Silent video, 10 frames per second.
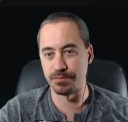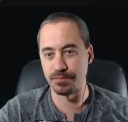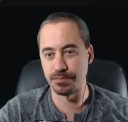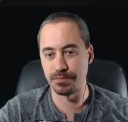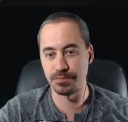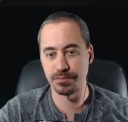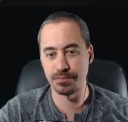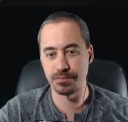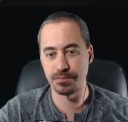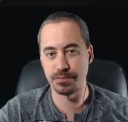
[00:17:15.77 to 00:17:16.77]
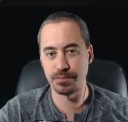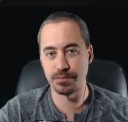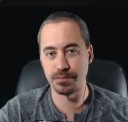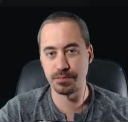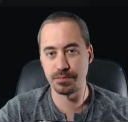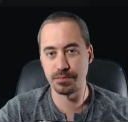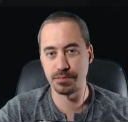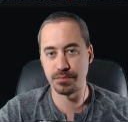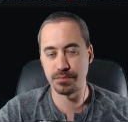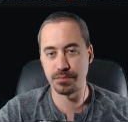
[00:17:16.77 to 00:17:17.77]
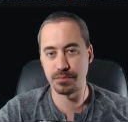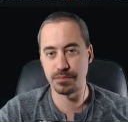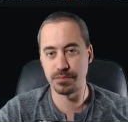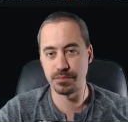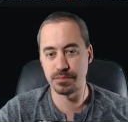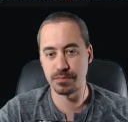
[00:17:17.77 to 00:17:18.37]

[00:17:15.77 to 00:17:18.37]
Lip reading: No one is speaking in this clip.